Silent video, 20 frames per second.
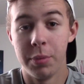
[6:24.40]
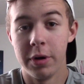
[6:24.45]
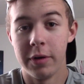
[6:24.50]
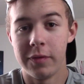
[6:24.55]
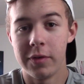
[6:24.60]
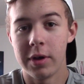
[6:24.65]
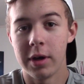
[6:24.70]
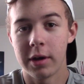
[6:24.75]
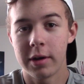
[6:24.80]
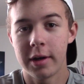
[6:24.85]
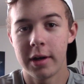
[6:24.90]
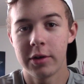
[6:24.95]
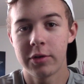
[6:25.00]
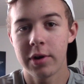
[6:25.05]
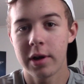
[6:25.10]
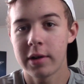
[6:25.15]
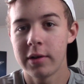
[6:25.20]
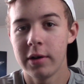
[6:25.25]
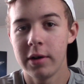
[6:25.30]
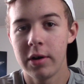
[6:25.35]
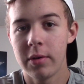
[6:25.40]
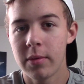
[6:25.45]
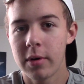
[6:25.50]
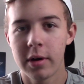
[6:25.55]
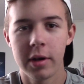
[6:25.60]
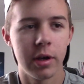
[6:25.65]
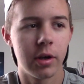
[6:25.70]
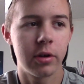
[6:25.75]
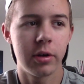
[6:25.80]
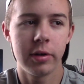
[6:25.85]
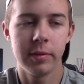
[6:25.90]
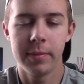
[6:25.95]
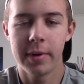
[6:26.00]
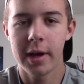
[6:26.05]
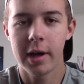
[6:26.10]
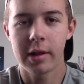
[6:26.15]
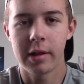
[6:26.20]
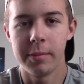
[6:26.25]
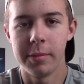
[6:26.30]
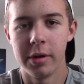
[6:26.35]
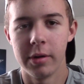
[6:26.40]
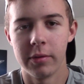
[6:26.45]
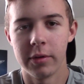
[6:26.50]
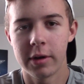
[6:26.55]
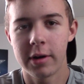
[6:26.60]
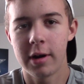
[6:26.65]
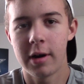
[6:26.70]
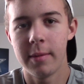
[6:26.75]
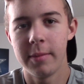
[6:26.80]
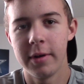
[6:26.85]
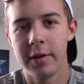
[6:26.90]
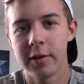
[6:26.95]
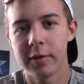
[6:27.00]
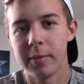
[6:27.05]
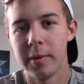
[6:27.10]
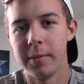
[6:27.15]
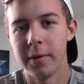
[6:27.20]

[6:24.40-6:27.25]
But if you get contracted anywhere, get called back, let me know in the comments.